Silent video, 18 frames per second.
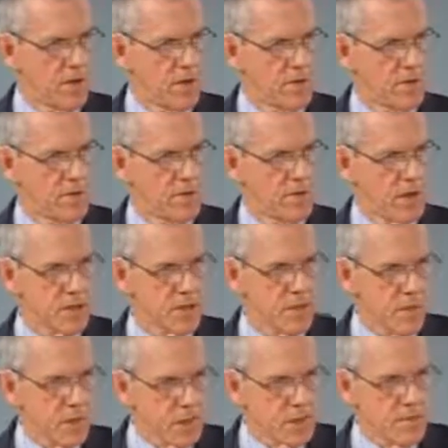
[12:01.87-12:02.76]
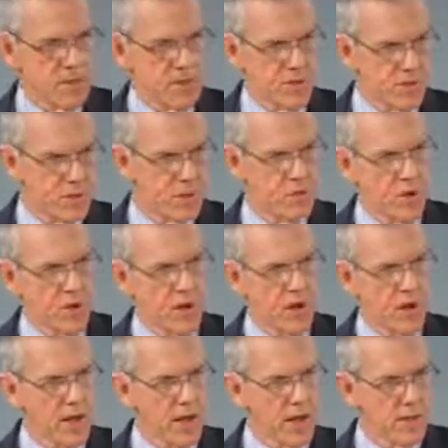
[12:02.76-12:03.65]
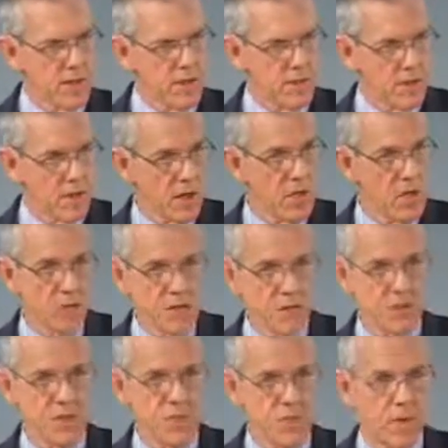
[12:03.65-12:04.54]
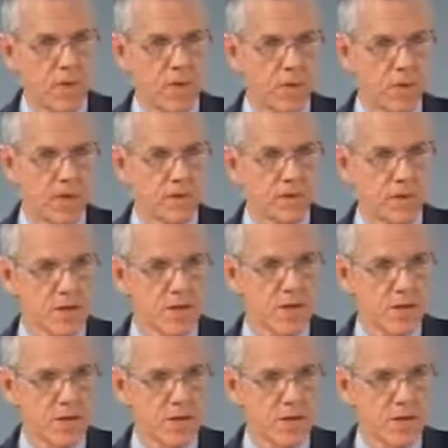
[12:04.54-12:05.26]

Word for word: And Dr. Whitcomb has just pointed out sun worshiping basically